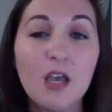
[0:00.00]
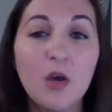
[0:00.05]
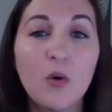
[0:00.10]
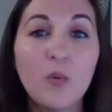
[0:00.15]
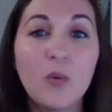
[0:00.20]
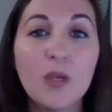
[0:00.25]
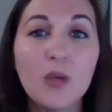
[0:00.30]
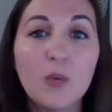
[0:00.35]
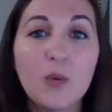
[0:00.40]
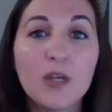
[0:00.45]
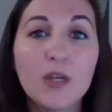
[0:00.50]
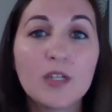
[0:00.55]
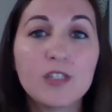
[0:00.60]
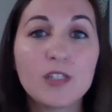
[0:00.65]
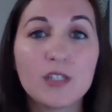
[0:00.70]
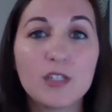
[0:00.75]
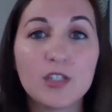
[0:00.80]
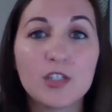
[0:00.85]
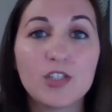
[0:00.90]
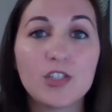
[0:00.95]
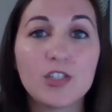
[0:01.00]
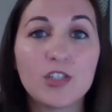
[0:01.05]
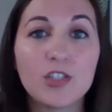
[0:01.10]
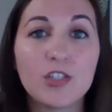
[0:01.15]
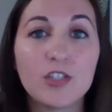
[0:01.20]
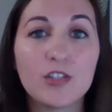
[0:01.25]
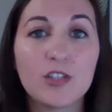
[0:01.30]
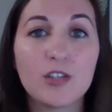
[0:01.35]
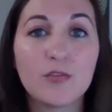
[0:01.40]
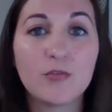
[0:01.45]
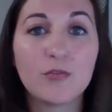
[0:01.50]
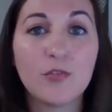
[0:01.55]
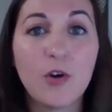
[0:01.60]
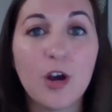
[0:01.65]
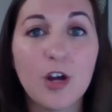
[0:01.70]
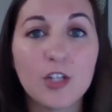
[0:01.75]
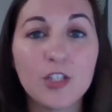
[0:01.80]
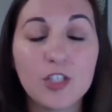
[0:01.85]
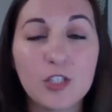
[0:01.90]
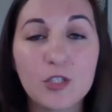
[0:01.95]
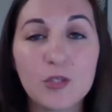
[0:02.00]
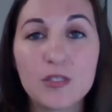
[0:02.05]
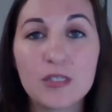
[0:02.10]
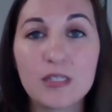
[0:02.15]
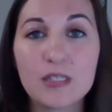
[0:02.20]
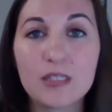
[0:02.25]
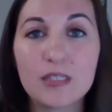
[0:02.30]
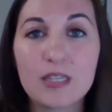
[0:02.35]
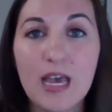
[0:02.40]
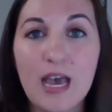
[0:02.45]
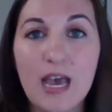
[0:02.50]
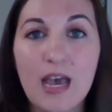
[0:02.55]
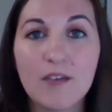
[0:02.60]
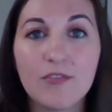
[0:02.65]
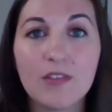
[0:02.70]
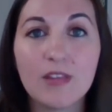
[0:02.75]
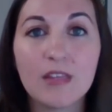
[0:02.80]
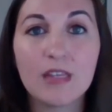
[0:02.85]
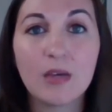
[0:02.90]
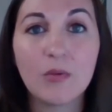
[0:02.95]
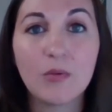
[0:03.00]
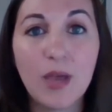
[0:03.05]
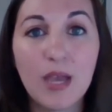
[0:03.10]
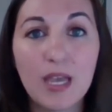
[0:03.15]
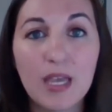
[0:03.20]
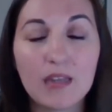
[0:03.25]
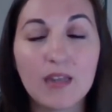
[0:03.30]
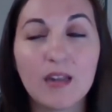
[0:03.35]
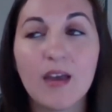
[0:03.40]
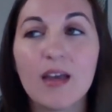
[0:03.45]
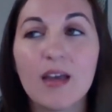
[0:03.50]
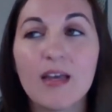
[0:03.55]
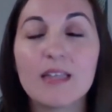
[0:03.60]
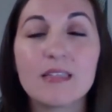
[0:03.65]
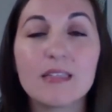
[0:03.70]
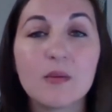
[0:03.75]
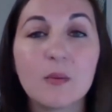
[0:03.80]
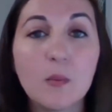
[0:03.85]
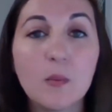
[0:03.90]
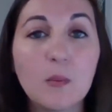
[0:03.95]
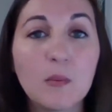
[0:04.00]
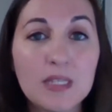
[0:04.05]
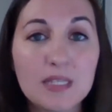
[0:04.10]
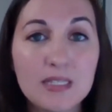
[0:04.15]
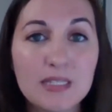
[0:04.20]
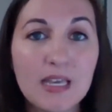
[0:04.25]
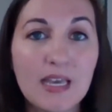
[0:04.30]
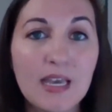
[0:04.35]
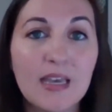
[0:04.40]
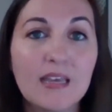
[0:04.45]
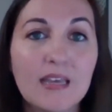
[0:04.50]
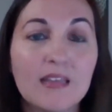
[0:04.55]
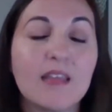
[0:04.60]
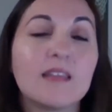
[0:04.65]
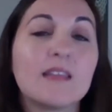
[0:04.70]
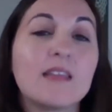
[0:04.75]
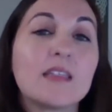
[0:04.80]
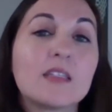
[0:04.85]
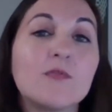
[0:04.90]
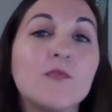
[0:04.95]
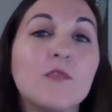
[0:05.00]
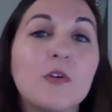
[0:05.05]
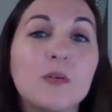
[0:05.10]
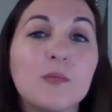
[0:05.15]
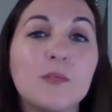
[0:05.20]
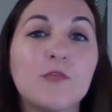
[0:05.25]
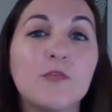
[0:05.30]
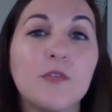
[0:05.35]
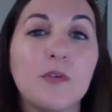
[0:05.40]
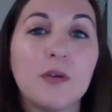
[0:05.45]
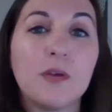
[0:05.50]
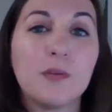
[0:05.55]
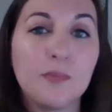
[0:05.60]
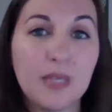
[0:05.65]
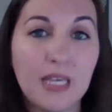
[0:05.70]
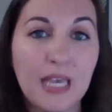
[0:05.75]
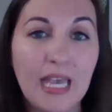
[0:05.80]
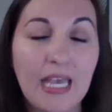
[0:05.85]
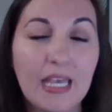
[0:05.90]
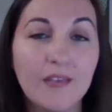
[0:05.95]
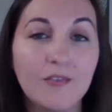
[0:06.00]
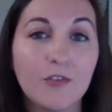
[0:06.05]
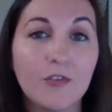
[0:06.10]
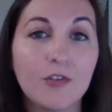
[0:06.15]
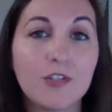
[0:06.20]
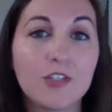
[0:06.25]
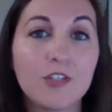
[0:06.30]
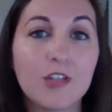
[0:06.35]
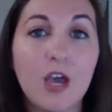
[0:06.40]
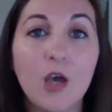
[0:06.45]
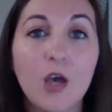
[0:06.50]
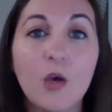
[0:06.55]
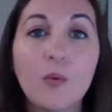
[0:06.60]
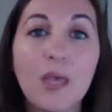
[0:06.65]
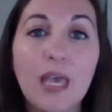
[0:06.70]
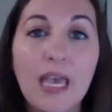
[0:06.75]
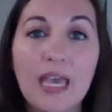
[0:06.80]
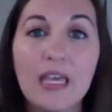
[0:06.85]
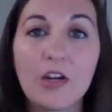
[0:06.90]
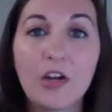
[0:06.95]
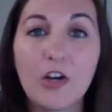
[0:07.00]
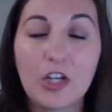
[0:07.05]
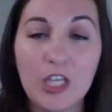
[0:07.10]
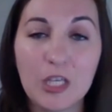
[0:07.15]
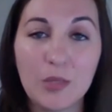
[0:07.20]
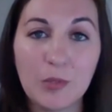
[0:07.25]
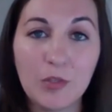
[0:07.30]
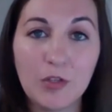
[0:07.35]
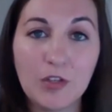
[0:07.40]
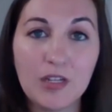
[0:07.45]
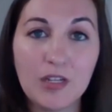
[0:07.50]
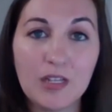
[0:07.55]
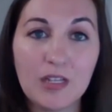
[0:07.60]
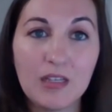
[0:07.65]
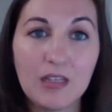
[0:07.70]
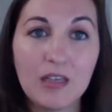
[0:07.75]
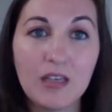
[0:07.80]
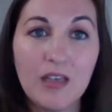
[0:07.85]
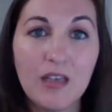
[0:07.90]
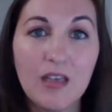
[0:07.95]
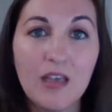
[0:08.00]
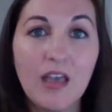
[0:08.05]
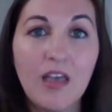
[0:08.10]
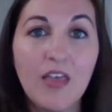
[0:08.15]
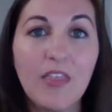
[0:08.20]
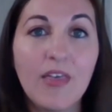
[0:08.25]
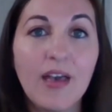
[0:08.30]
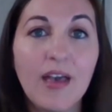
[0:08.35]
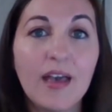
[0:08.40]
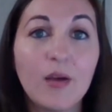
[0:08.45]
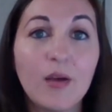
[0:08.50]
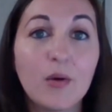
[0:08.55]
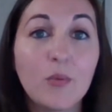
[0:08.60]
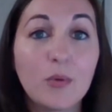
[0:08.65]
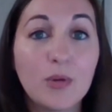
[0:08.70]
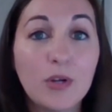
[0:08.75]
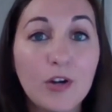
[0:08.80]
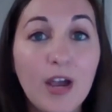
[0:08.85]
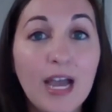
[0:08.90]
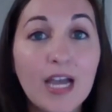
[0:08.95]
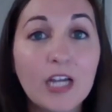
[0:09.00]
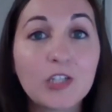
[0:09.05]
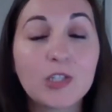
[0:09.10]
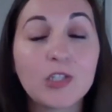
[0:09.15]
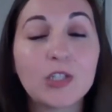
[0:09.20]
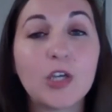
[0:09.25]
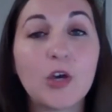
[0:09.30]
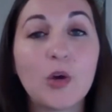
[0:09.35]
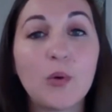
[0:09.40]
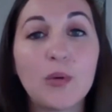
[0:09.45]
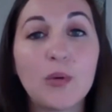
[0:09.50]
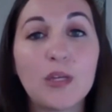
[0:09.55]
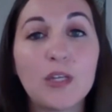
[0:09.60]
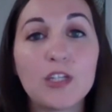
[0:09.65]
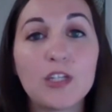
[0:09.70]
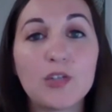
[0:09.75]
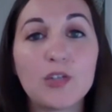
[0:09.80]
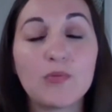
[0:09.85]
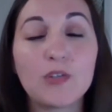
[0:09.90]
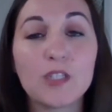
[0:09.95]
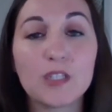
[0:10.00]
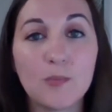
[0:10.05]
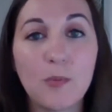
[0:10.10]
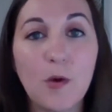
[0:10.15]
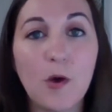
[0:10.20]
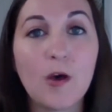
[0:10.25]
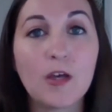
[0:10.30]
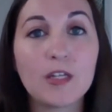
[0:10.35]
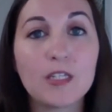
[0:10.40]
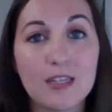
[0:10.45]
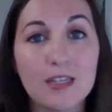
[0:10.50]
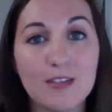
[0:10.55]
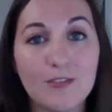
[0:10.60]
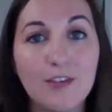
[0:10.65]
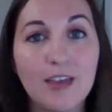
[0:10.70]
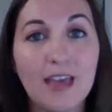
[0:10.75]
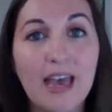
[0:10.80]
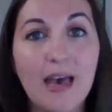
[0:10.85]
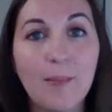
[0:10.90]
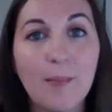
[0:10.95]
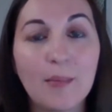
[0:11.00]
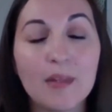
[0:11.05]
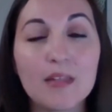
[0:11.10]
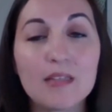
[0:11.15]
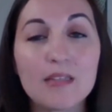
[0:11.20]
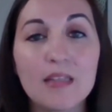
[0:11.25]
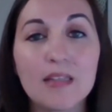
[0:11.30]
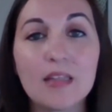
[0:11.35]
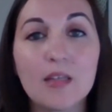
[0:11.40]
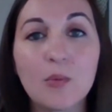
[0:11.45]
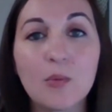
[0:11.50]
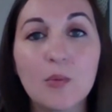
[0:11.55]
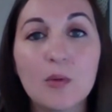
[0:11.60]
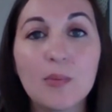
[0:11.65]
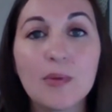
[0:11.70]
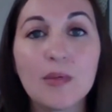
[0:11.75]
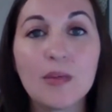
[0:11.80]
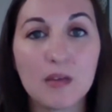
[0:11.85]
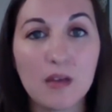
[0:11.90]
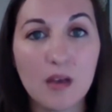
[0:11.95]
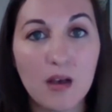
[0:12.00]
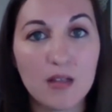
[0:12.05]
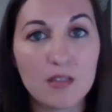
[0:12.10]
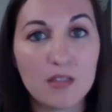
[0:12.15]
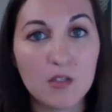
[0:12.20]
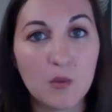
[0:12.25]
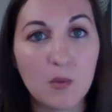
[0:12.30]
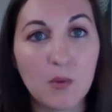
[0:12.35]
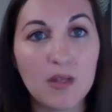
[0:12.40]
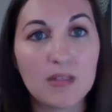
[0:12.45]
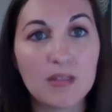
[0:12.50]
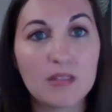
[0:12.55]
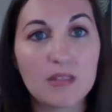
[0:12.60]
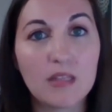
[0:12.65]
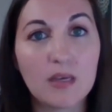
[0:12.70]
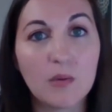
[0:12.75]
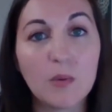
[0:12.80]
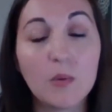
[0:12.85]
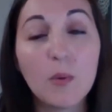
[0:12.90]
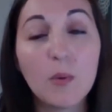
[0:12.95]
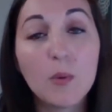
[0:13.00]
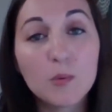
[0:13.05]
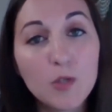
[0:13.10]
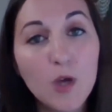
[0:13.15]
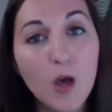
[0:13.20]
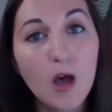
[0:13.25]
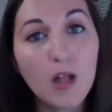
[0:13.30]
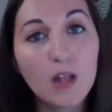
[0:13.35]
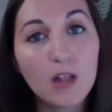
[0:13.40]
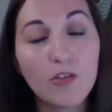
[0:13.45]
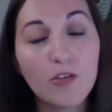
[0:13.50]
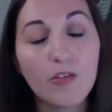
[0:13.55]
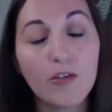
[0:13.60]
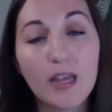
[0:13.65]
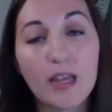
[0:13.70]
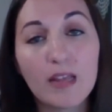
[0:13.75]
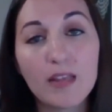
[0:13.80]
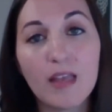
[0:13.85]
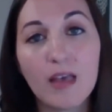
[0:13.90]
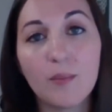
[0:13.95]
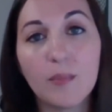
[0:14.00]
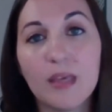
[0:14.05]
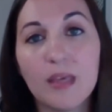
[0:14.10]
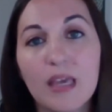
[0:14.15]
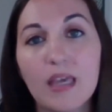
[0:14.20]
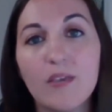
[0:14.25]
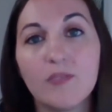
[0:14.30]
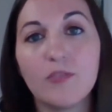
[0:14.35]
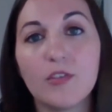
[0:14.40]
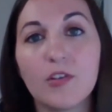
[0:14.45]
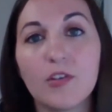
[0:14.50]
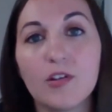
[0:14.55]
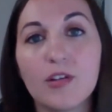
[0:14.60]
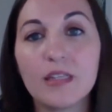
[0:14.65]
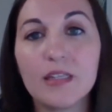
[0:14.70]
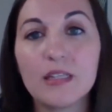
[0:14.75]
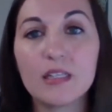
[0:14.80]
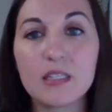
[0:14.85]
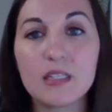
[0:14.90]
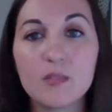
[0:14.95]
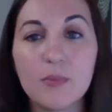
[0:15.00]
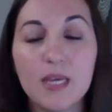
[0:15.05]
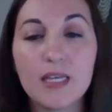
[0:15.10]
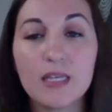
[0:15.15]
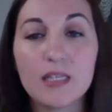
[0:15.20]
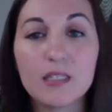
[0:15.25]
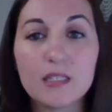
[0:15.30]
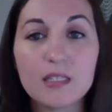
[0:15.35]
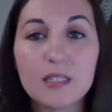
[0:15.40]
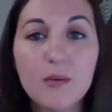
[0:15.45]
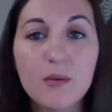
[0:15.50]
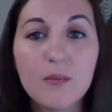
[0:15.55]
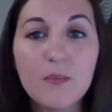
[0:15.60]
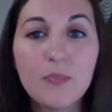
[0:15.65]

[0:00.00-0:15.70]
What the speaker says: We want to ensure that for our students and staff that they recognize that when we say that this form of behavior is not okay in our community, that we're actually going to respond if it happens, that there will be a consequence, and that we won't tolerate that behavior in this space.